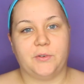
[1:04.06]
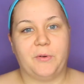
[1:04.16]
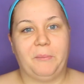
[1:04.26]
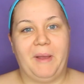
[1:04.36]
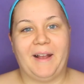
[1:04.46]
are gonna
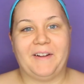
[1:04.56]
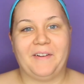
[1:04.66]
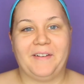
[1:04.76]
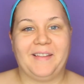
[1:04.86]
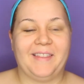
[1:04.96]
grow
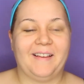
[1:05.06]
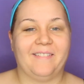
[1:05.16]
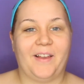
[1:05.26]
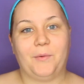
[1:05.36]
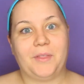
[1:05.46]
back or
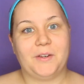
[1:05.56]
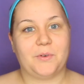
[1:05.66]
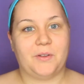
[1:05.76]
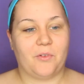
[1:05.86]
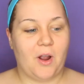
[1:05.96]
anything like within
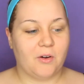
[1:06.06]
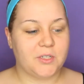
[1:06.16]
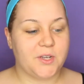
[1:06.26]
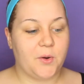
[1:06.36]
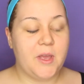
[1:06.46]
24
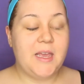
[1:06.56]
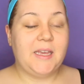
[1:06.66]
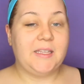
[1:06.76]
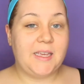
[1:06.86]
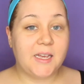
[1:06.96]
hours. So
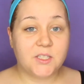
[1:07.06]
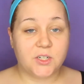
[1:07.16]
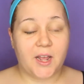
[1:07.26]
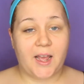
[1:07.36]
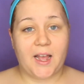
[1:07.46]

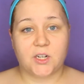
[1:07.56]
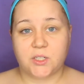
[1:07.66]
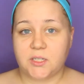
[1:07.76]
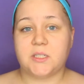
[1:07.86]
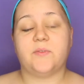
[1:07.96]
yesterday I
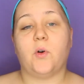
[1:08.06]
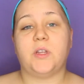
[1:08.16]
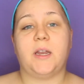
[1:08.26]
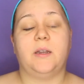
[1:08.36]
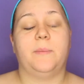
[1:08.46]
actually
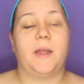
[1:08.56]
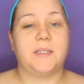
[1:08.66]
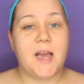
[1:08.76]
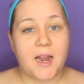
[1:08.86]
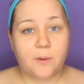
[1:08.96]
exfoliated my
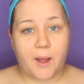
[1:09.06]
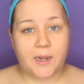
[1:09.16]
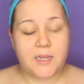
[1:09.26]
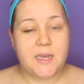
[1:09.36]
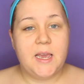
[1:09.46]
entire
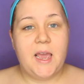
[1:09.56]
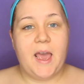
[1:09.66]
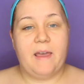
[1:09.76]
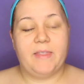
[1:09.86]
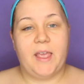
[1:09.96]
body
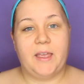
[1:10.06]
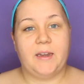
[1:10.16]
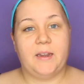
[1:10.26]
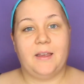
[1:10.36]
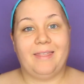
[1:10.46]
and
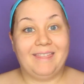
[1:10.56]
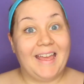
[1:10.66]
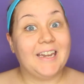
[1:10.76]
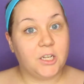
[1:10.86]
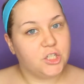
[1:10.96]

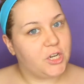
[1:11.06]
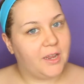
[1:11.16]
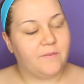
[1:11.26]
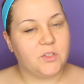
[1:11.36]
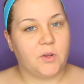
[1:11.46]
then
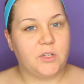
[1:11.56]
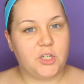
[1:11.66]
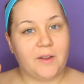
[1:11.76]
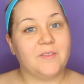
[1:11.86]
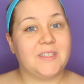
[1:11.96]
shaved. So I
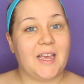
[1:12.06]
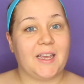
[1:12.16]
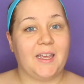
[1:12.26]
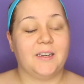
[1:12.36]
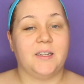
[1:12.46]
shaved
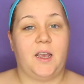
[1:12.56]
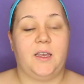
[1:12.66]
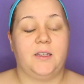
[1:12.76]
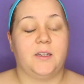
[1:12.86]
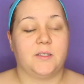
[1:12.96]
second.
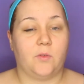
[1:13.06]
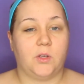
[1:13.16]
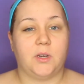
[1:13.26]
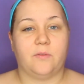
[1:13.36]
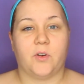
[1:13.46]
I
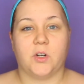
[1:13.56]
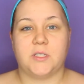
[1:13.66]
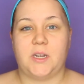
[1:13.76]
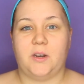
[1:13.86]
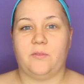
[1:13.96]
exfoliated
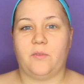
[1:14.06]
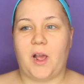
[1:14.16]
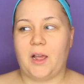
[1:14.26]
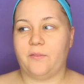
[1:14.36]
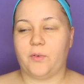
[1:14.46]
first, and
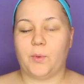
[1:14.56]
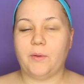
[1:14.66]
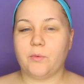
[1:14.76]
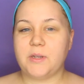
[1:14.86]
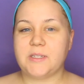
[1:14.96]
for
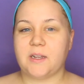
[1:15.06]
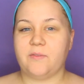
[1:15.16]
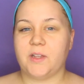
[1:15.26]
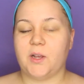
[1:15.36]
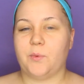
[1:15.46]
whatever reason
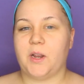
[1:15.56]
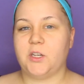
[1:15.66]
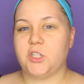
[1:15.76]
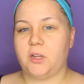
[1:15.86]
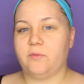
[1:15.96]
I feel like when
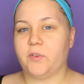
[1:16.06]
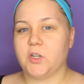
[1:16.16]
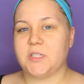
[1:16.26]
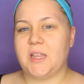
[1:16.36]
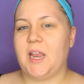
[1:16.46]
I shave
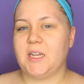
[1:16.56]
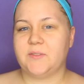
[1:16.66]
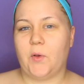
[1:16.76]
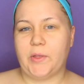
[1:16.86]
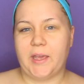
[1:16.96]
first and then
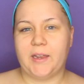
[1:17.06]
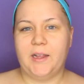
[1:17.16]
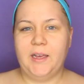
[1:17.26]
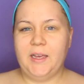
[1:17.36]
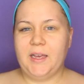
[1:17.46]

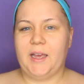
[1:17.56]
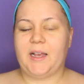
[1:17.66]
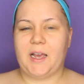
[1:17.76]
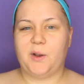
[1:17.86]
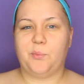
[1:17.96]
exfoliate,
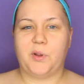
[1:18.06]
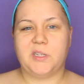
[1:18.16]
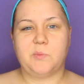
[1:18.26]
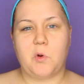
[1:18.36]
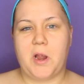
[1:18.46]
it kind of
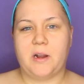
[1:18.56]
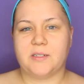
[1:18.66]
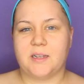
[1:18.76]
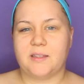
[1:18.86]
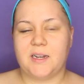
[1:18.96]
brings more
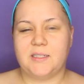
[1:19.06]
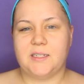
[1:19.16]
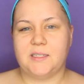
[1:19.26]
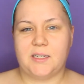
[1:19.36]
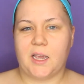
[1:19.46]
hairs out that I
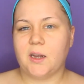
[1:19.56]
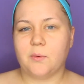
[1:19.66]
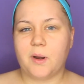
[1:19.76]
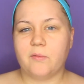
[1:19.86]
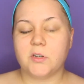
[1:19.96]
didn't get
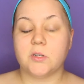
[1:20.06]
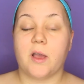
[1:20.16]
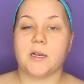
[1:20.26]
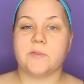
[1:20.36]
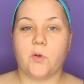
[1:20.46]
or whatever. So
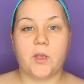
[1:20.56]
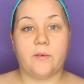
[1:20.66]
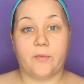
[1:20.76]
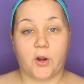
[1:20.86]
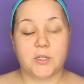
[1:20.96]
I
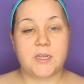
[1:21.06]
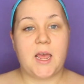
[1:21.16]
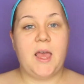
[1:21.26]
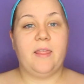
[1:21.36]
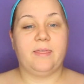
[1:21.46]
exfoliate first,
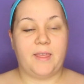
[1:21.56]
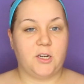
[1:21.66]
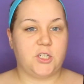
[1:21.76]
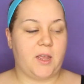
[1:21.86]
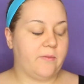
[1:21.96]

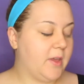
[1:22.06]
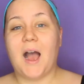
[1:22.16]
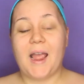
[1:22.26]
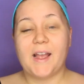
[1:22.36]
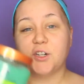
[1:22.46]
then shave.
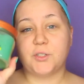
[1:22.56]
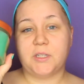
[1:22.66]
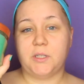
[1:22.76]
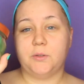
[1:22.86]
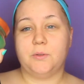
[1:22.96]
I
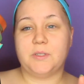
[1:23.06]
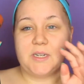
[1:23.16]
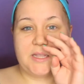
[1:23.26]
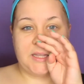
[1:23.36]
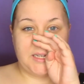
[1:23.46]
actually
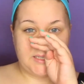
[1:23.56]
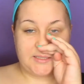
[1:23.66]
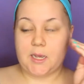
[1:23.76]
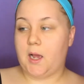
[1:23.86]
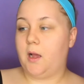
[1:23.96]
used this